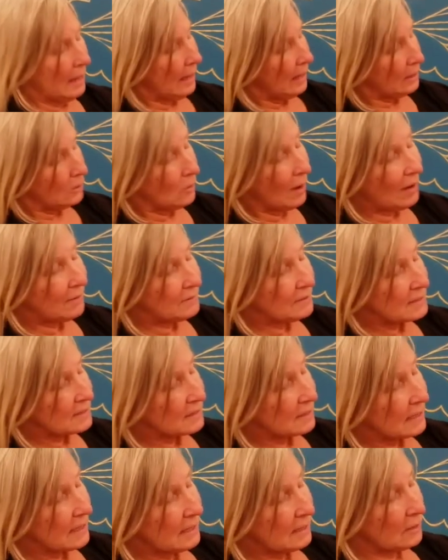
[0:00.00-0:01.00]
You
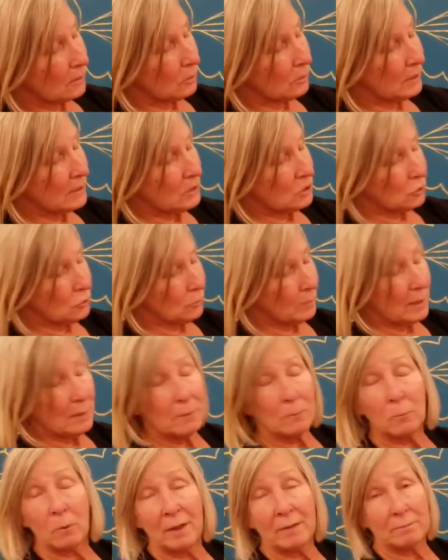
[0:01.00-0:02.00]
obviously can only
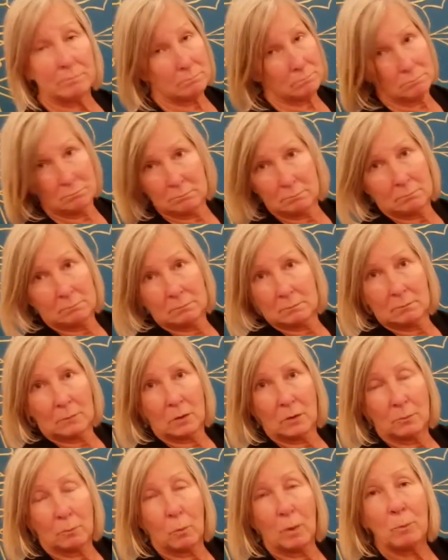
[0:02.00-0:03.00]
do one
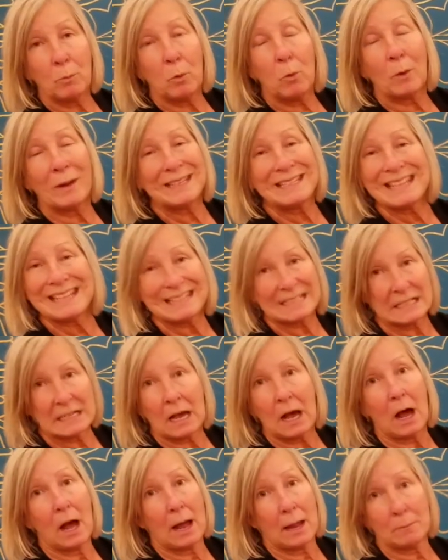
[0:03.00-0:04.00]
point at a
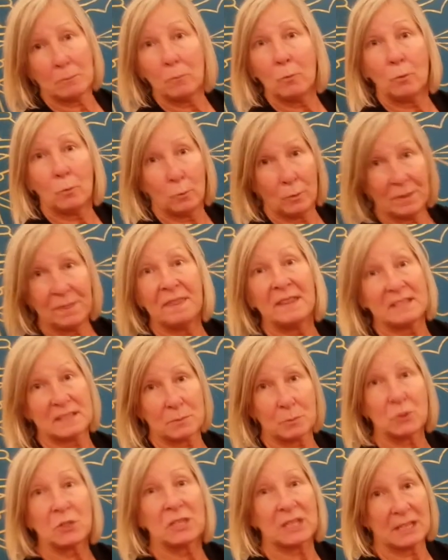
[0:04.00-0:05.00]
time with
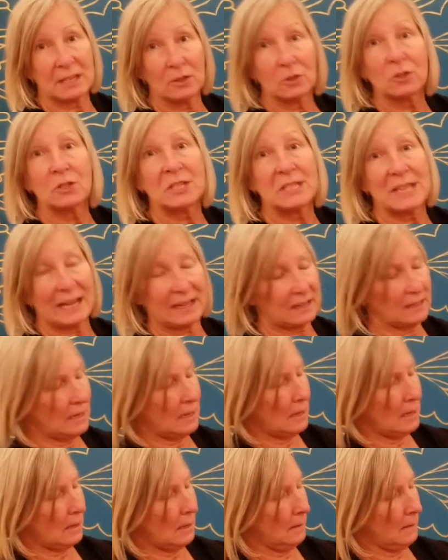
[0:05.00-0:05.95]
this particular technique.